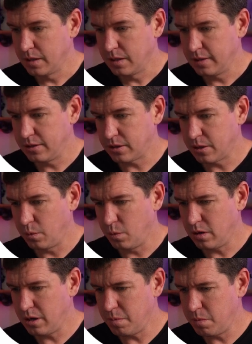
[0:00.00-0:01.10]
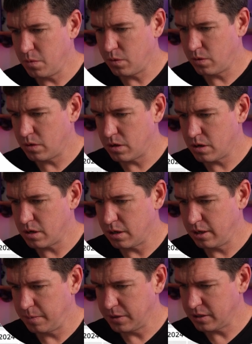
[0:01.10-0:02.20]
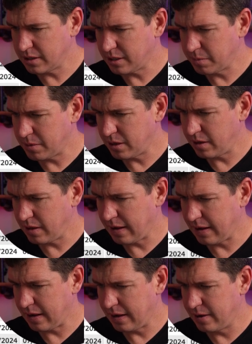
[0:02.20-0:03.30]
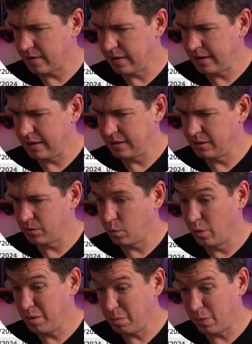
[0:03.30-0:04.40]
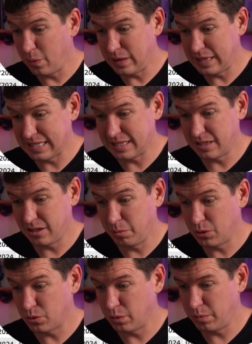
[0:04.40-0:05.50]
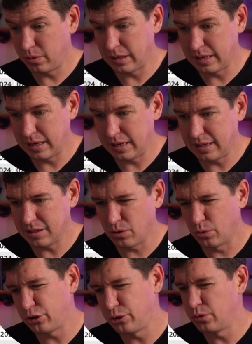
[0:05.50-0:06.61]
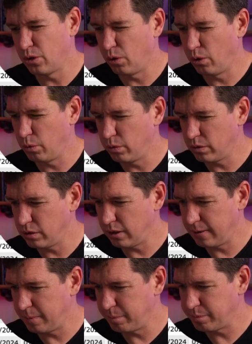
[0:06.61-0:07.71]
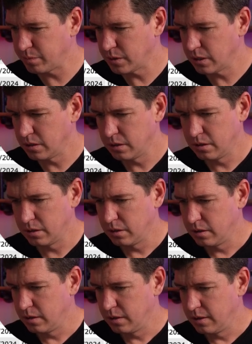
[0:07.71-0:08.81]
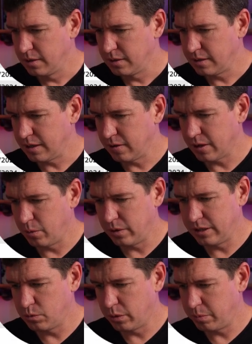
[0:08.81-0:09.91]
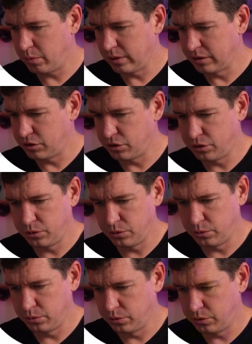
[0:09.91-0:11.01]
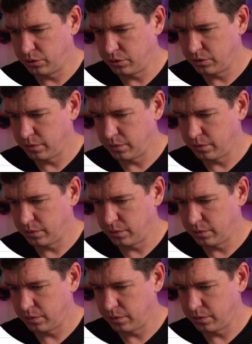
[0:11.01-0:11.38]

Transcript: Let's look at one more. Let's look at something on the higher end. Almost 1.9. That's Horseshoe Knoll. We'll let's take a look at one of these 1.2s.